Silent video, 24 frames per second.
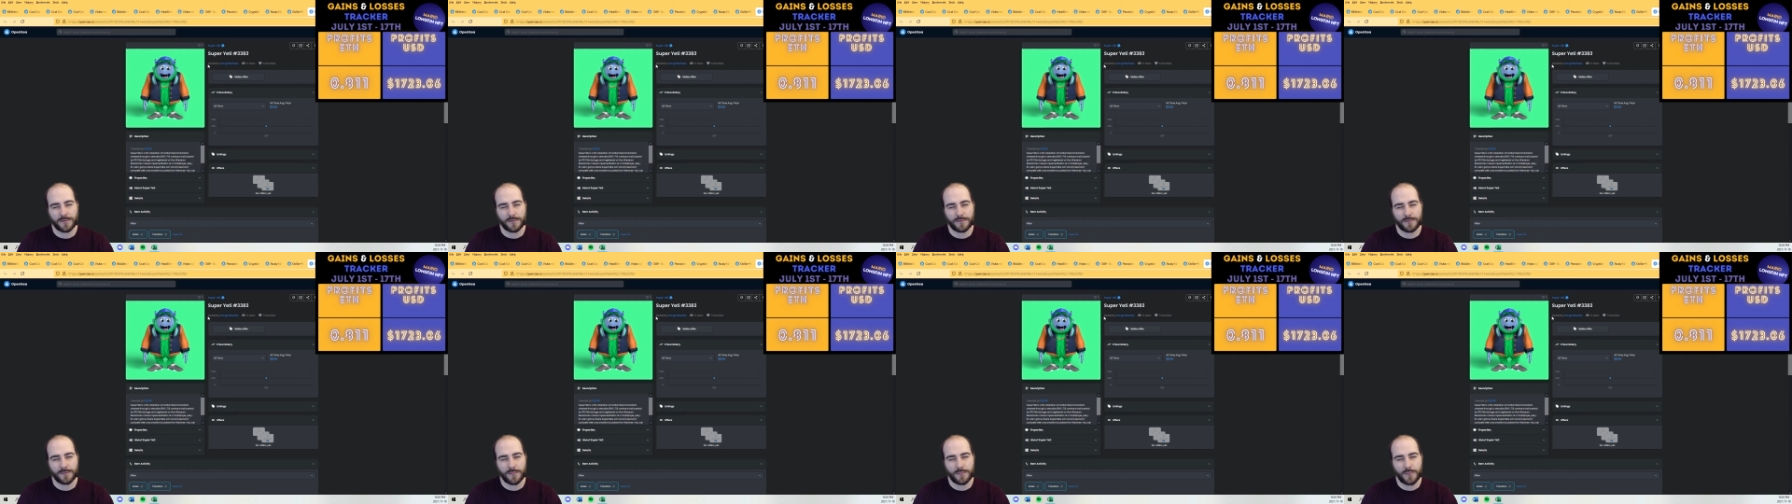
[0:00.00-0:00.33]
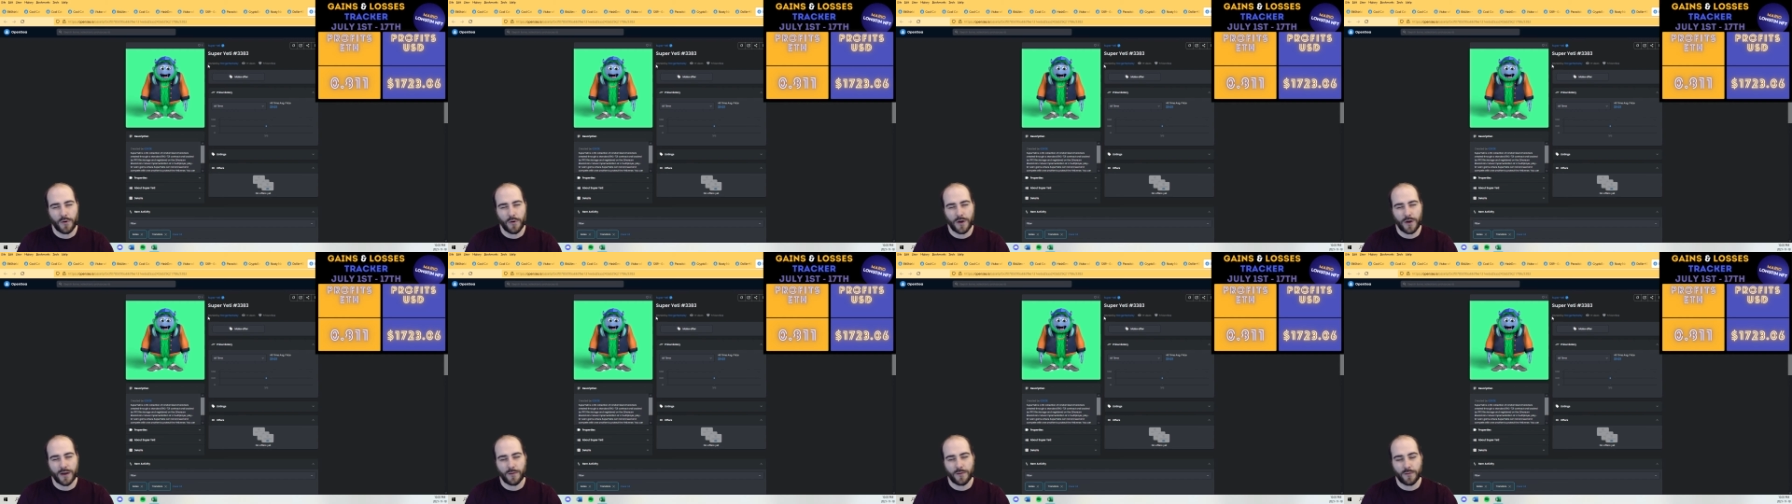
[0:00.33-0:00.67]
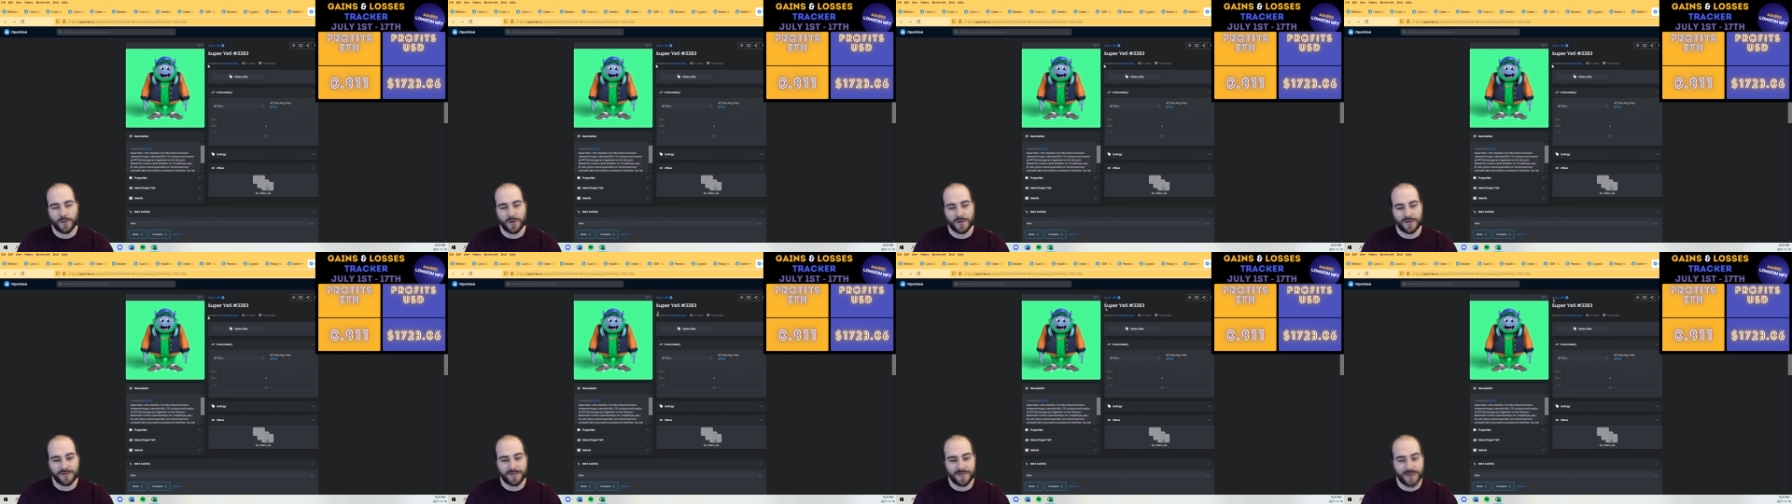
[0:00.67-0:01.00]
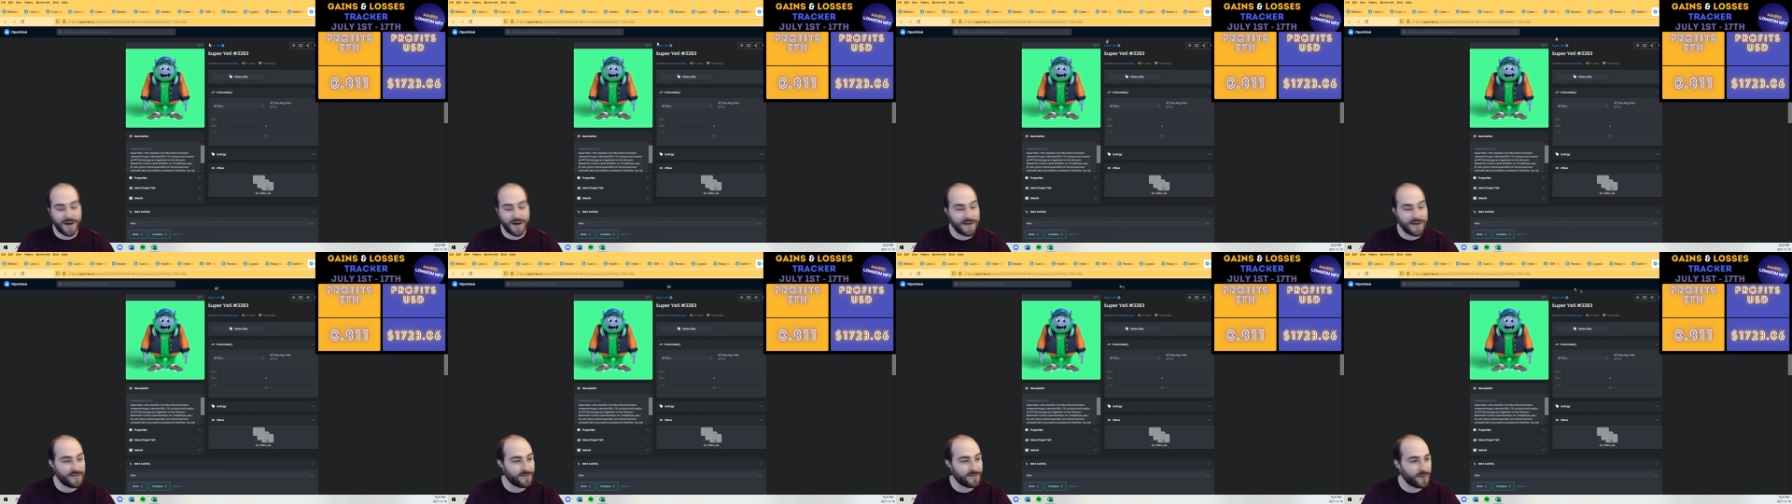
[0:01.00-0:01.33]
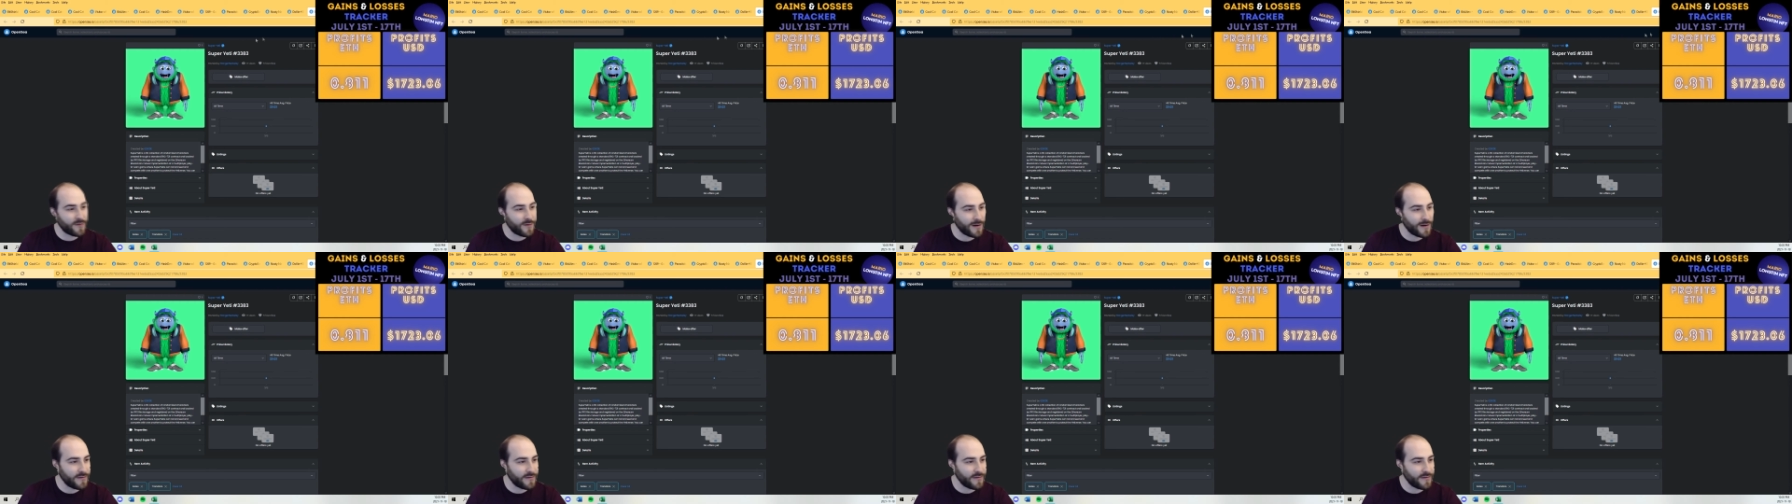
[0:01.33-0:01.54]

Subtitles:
0.15 around